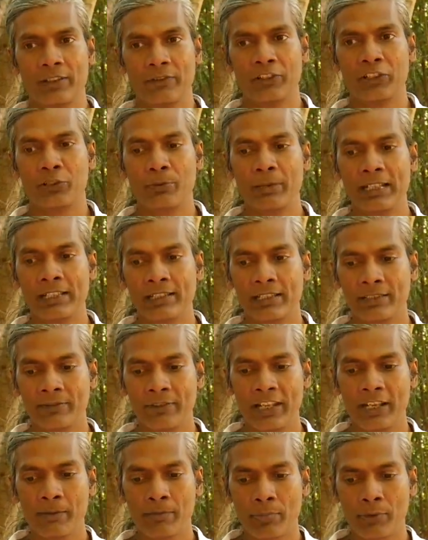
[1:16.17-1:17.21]
which means
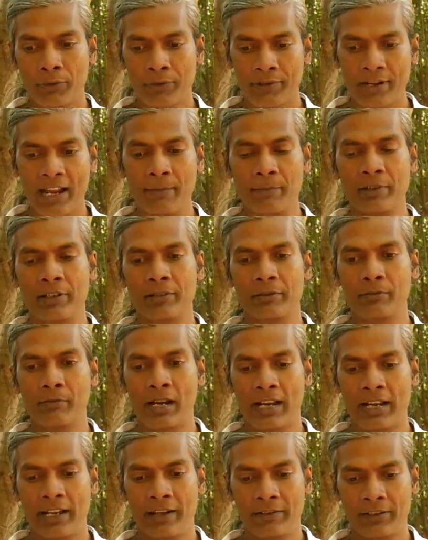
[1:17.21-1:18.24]
we are programmed
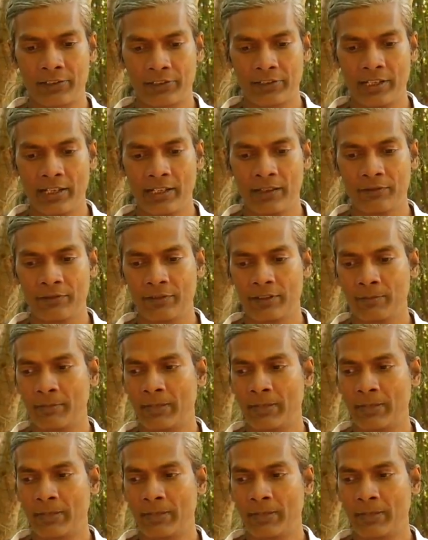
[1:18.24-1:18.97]
by ourselves,